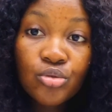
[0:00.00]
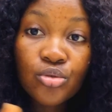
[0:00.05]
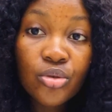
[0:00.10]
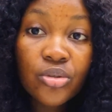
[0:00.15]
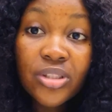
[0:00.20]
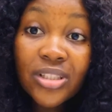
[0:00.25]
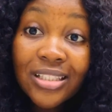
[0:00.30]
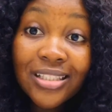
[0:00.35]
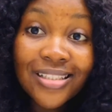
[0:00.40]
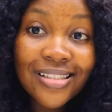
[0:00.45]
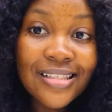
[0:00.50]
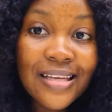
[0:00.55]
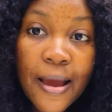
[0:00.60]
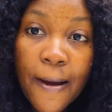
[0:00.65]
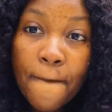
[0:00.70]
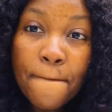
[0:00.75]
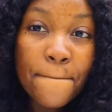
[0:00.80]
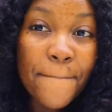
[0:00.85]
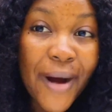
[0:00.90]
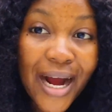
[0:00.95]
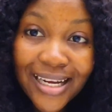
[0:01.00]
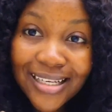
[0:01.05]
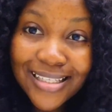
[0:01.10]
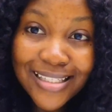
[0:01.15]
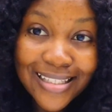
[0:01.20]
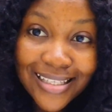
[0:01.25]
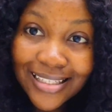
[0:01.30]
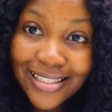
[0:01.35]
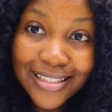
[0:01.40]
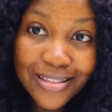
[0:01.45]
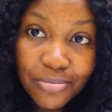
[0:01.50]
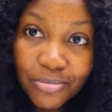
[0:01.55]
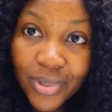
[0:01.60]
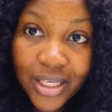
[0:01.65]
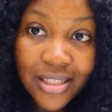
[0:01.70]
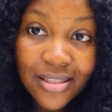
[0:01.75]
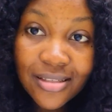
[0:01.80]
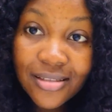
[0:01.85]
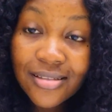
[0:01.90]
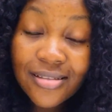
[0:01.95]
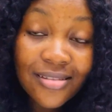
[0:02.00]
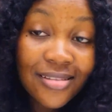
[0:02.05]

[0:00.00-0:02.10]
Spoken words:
don't need bank statement.